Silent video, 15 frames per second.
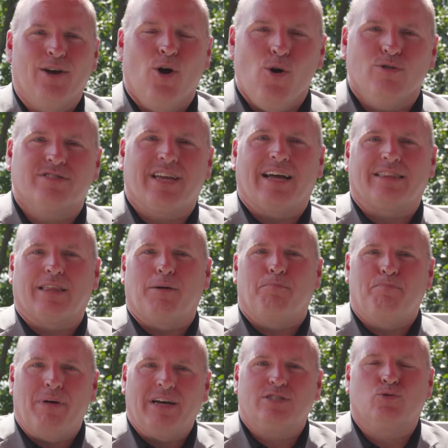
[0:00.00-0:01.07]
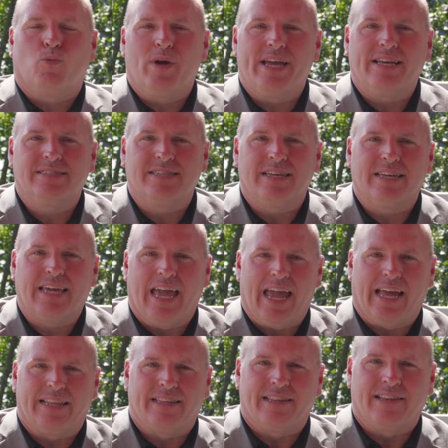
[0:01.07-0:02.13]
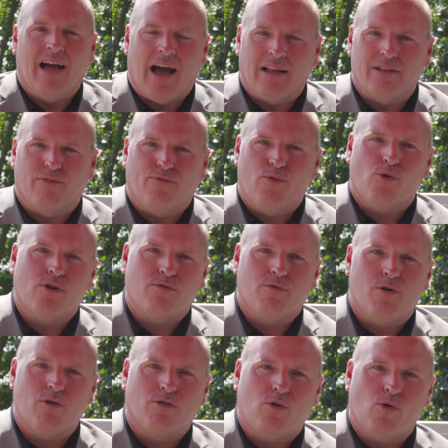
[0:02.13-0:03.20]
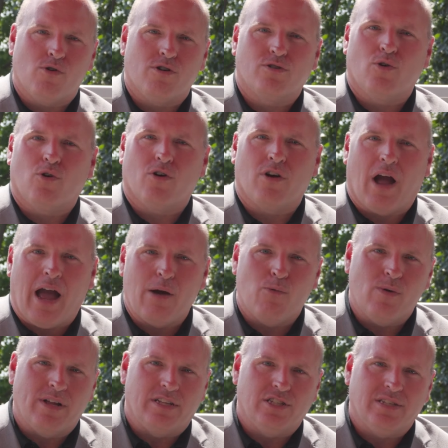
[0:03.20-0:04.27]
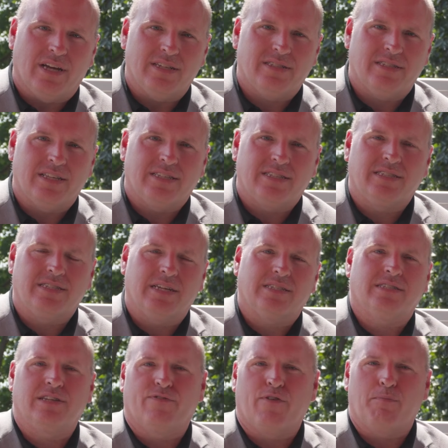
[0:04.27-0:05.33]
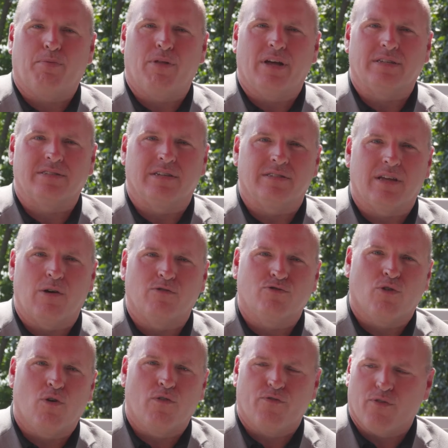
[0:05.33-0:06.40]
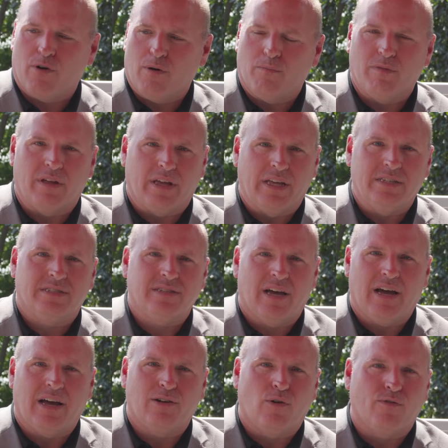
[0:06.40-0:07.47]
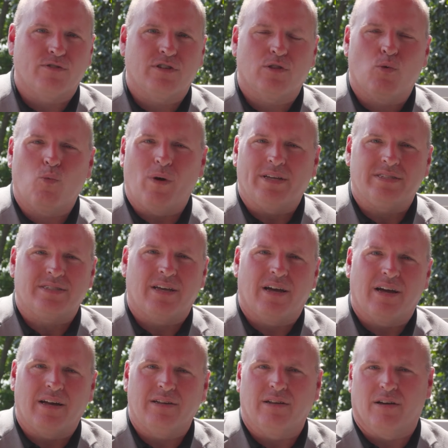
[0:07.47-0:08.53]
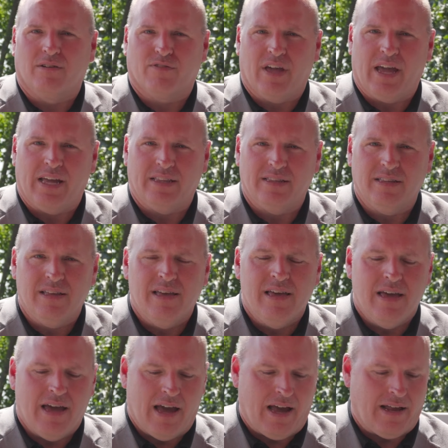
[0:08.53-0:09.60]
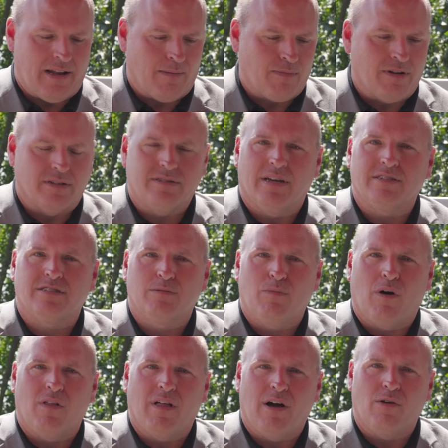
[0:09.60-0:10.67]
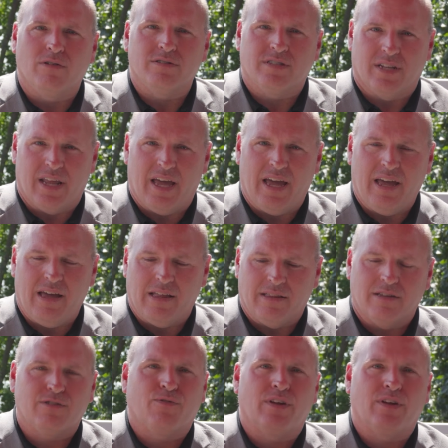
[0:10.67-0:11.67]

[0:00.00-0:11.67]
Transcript: Who's got the best wings in Canton? On the Ford Road corridor, I went and tested six different places. I drove from the east side over to the west side of Canton, and I'm gonna test them all out today in this